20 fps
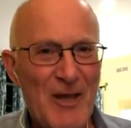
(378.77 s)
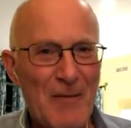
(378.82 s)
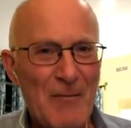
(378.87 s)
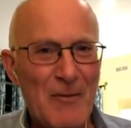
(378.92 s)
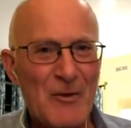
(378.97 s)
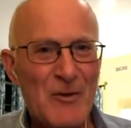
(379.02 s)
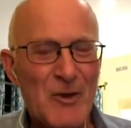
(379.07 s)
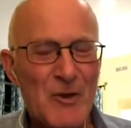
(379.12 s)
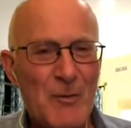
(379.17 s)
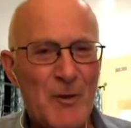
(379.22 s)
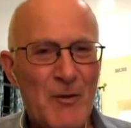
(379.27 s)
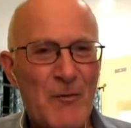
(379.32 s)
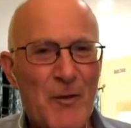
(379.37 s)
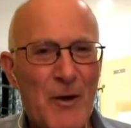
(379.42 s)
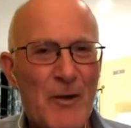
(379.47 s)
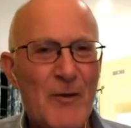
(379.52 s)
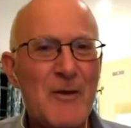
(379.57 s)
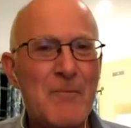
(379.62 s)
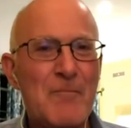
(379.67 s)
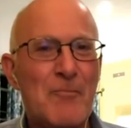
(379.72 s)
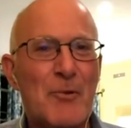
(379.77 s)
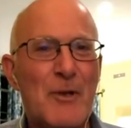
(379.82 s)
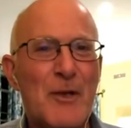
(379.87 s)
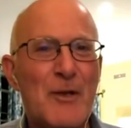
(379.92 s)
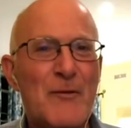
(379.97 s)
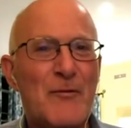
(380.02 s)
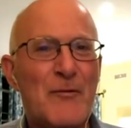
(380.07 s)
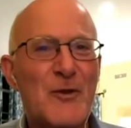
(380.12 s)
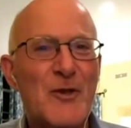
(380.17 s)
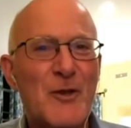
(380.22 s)
so let me just be very
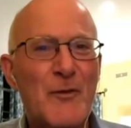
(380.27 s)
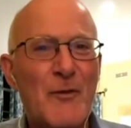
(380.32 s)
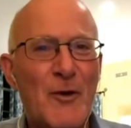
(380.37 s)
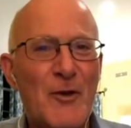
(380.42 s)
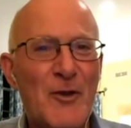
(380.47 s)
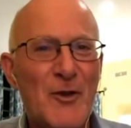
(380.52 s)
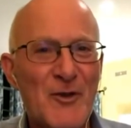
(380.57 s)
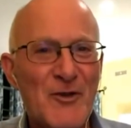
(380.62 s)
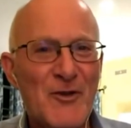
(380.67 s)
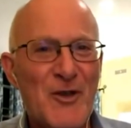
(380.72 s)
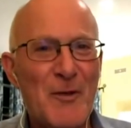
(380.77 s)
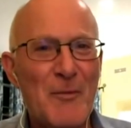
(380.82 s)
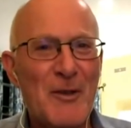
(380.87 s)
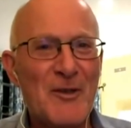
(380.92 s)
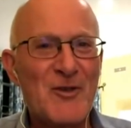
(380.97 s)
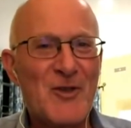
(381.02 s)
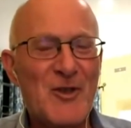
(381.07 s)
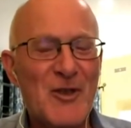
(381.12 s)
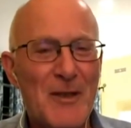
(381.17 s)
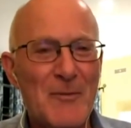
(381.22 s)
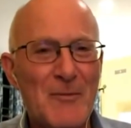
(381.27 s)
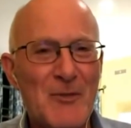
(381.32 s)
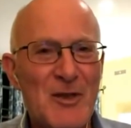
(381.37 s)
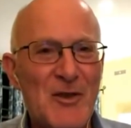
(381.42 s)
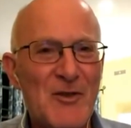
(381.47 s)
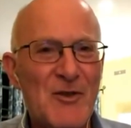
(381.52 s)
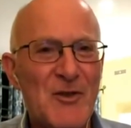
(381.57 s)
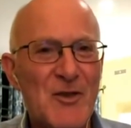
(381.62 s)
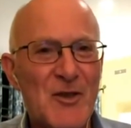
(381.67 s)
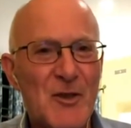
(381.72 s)
brief, because you've only got so much time to
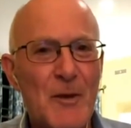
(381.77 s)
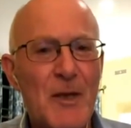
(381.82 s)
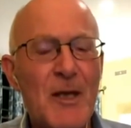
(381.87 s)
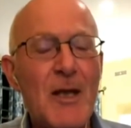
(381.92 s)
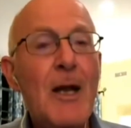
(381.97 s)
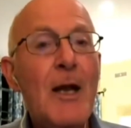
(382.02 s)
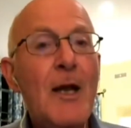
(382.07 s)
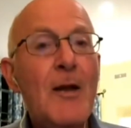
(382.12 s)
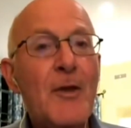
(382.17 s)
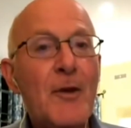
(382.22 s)
listen to me.